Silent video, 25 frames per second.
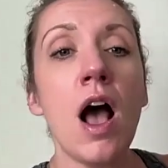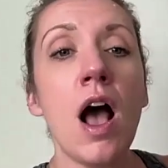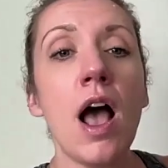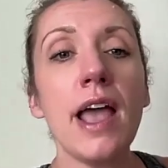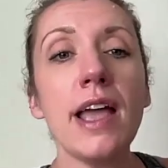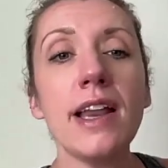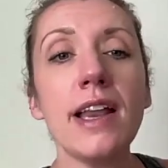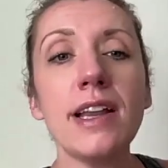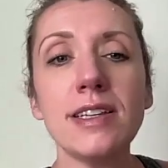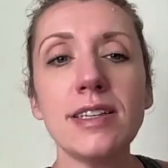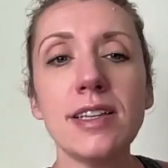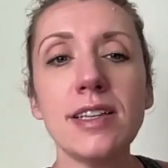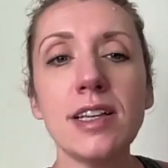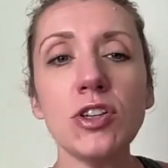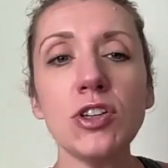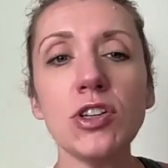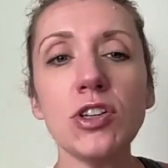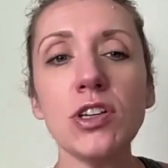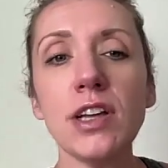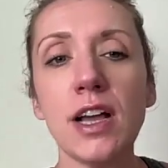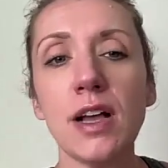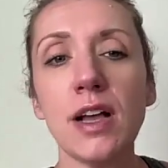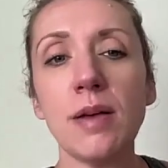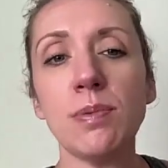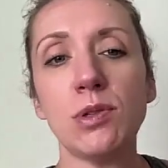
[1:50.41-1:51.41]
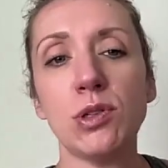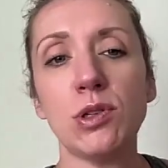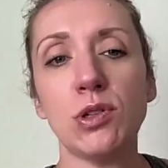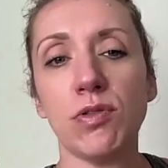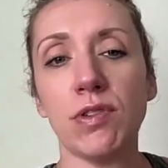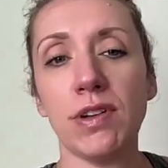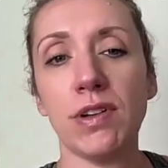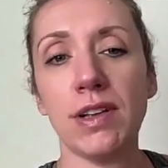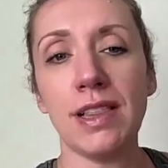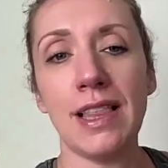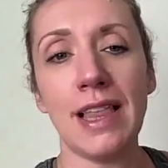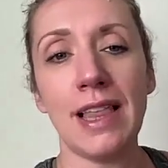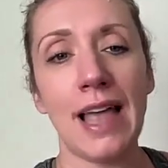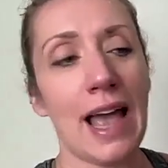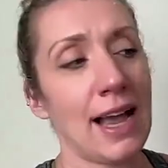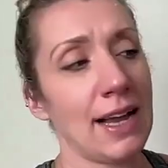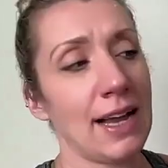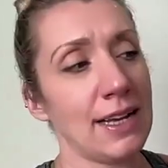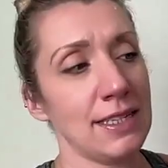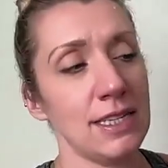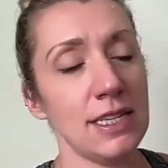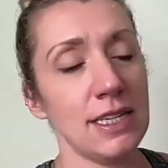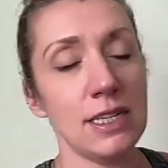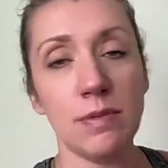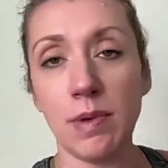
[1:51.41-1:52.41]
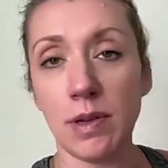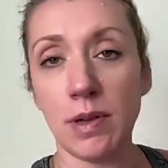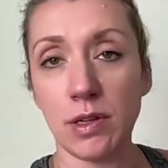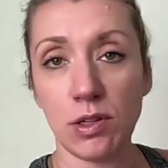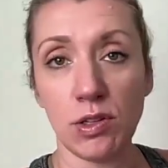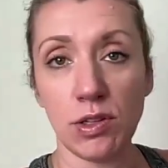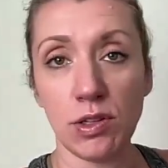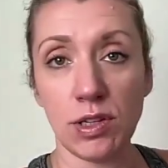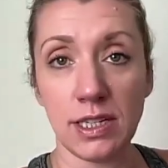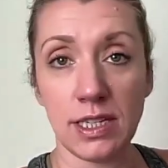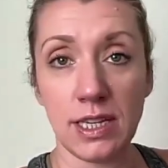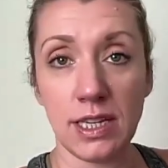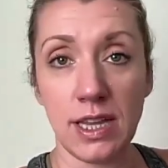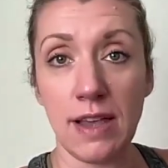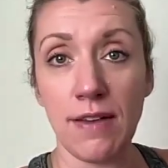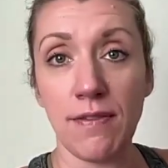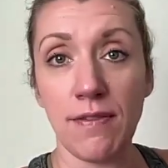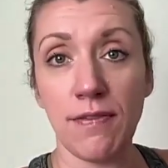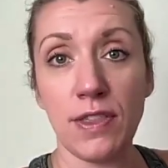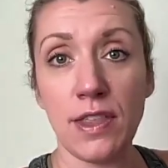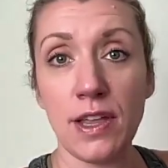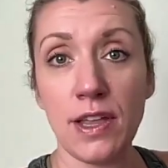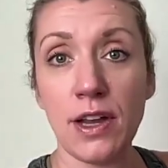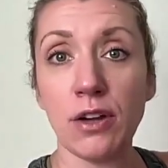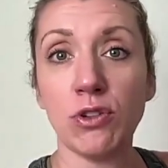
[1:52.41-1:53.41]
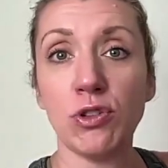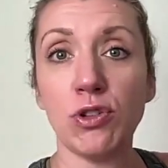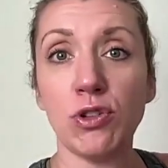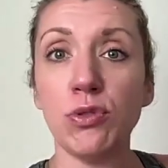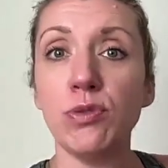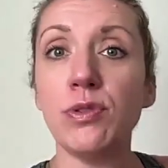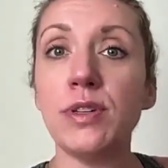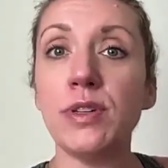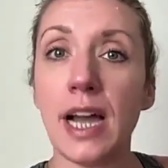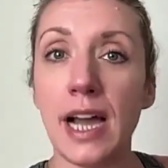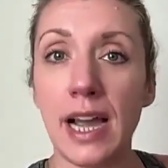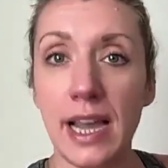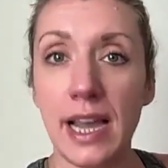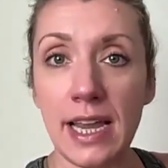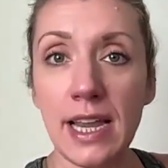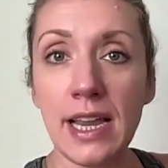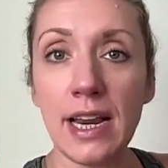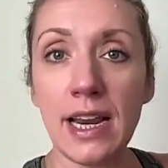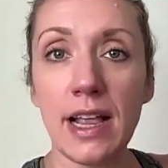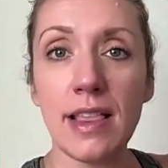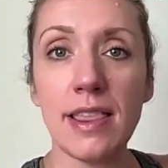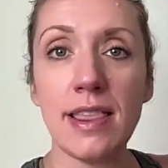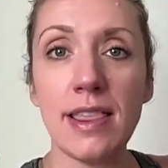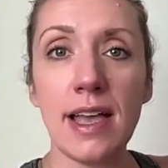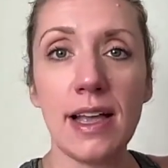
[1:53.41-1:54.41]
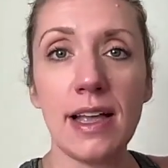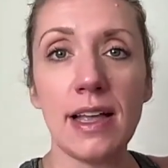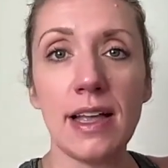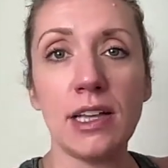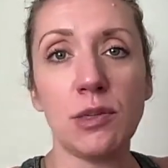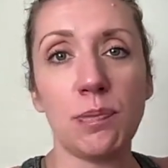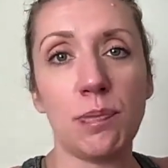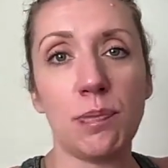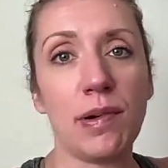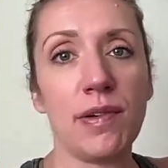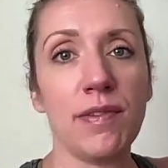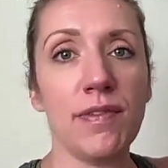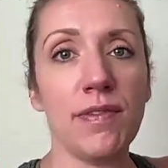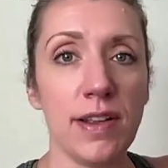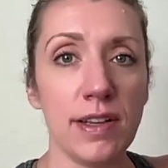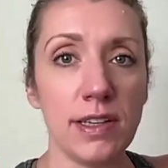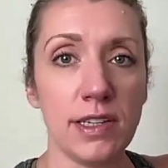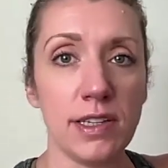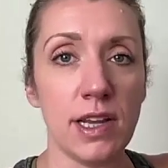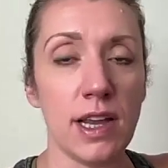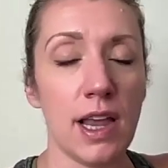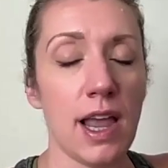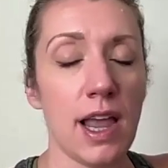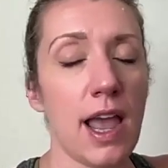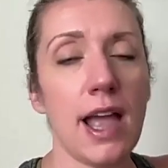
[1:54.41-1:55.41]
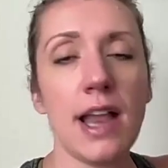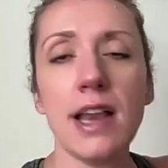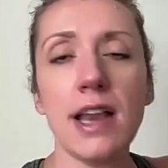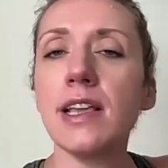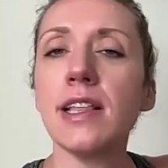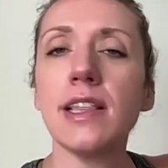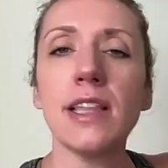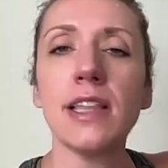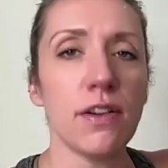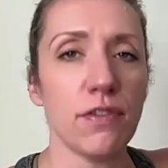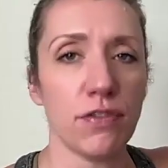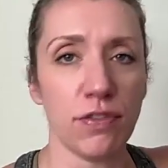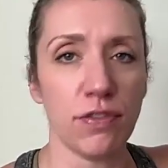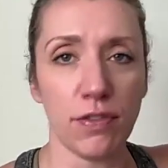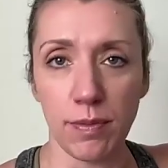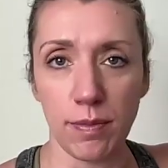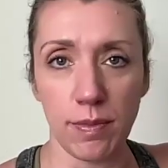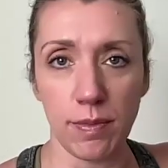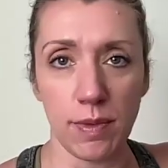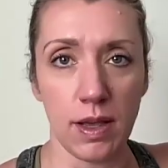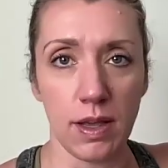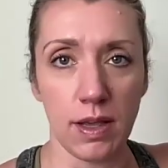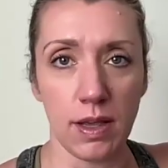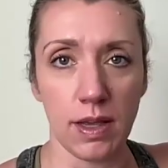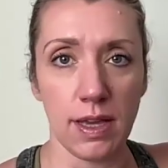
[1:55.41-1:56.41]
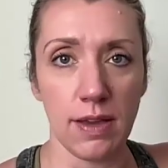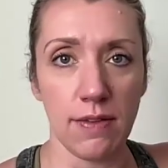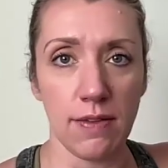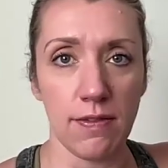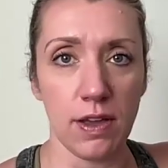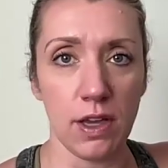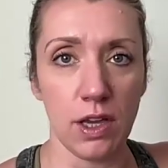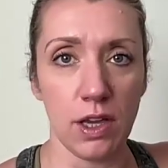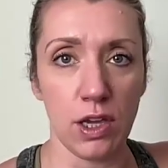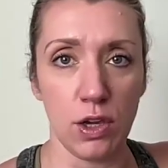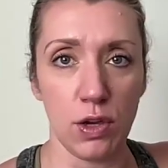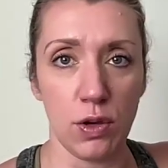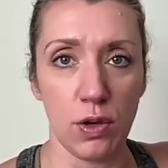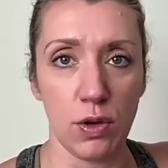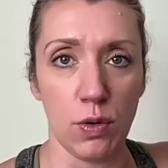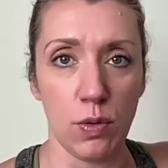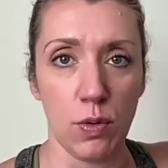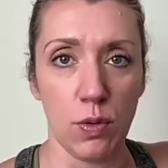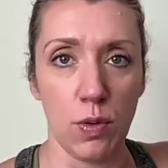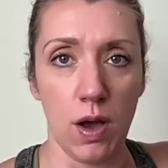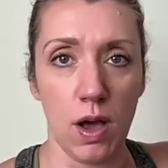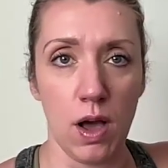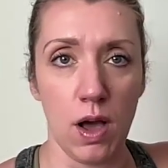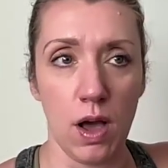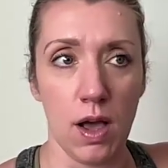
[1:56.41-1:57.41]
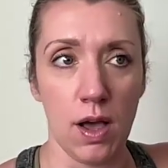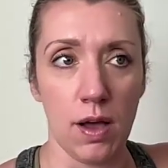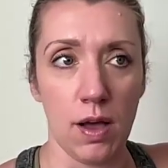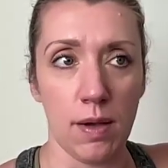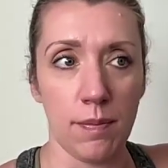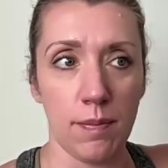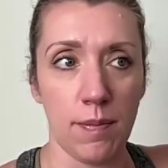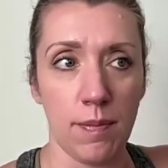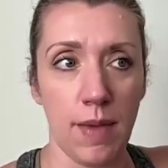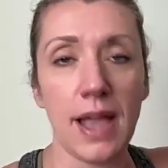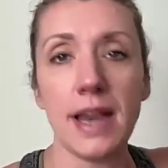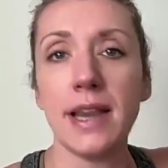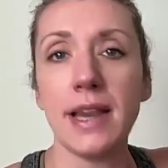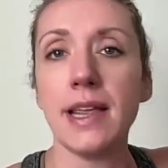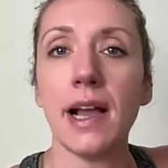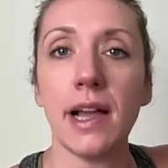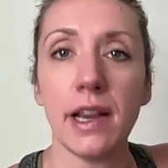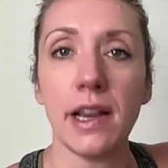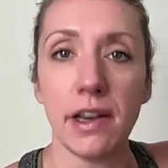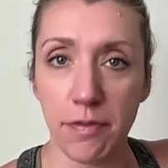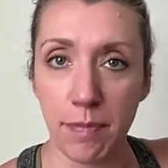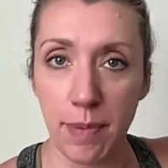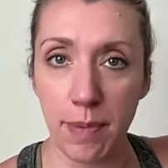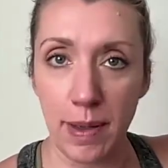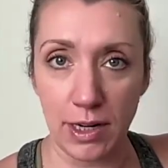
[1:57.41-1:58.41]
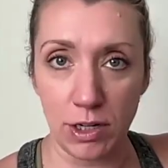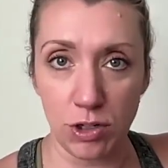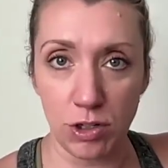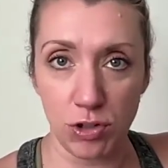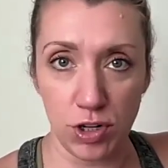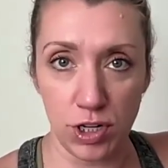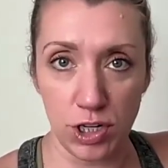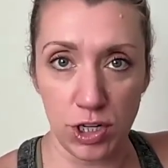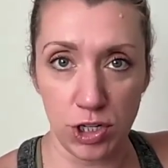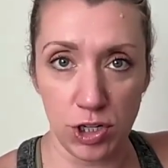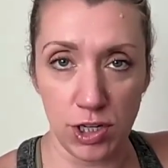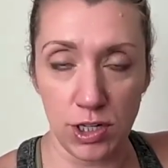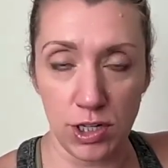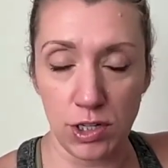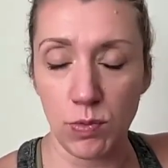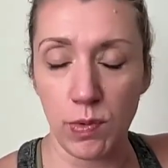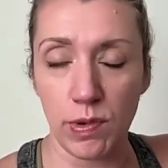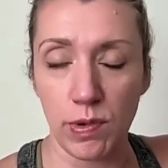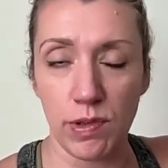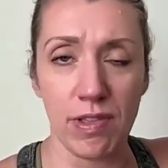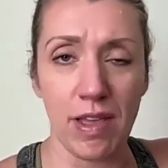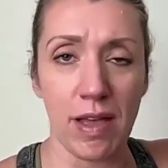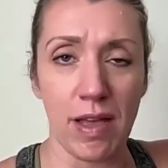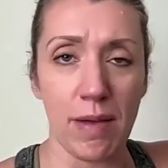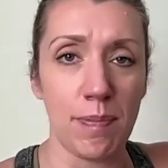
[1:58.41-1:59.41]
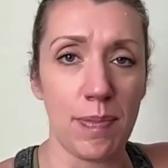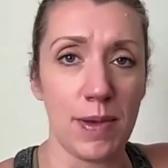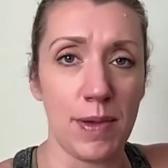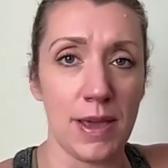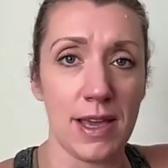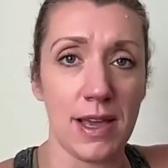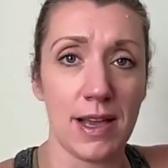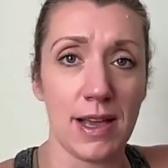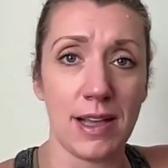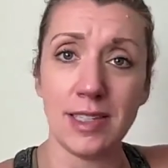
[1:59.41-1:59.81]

It essentially helps to relax these muscles because if they're too tight, that is preventing anything from giving you any kind of penetration, whether that be a